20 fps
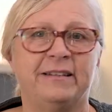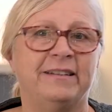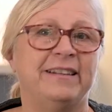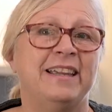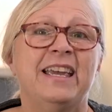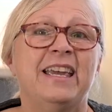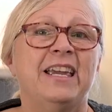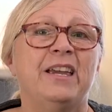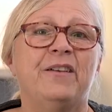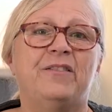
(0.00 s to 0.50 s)
And
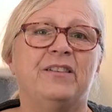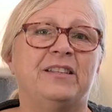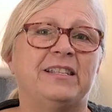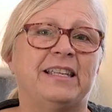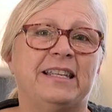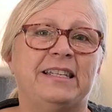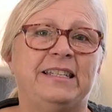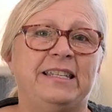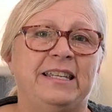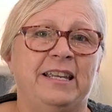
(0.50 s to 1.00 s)
if this
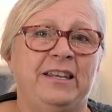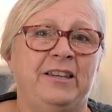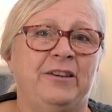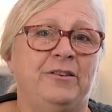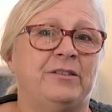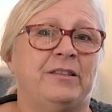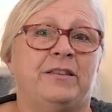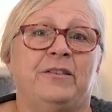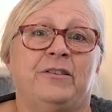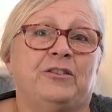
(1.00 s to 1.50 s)

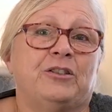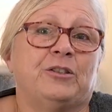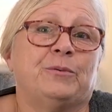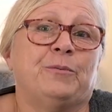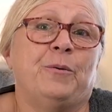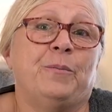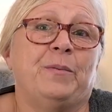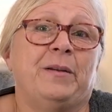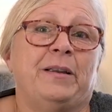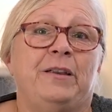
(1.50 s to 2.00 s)
continues, then there just
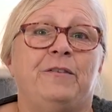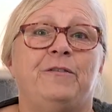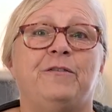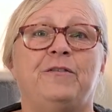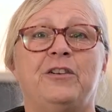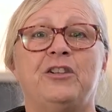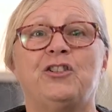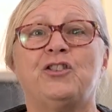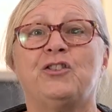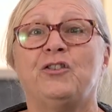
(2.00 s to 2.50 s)
won't be any
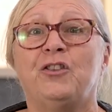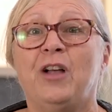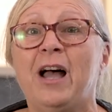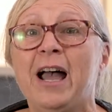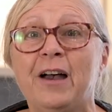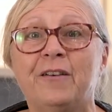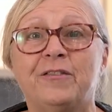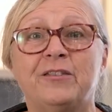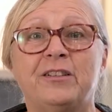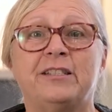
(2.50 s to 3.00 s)
fish
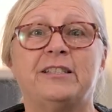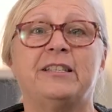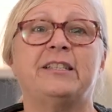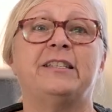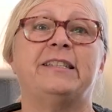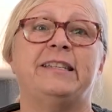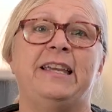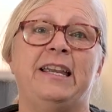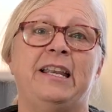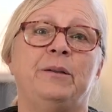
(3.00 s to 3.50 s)
left to
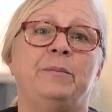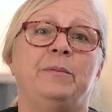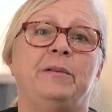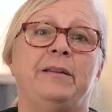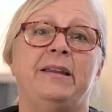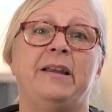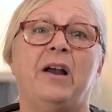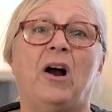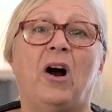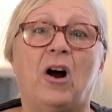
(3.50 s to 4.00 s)

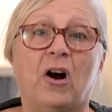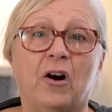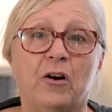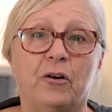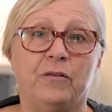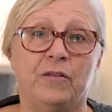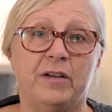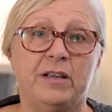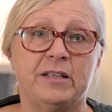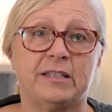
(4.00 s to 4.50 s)
sustainably
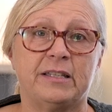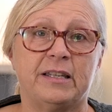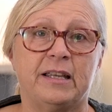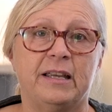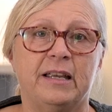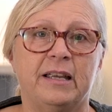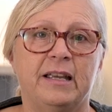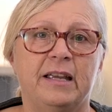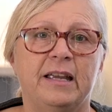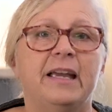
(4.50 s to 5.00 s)
harvest.
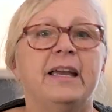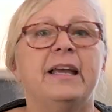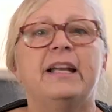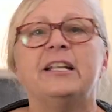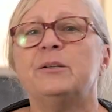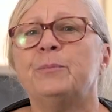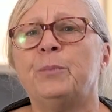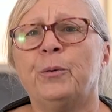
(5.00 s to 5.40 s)
It's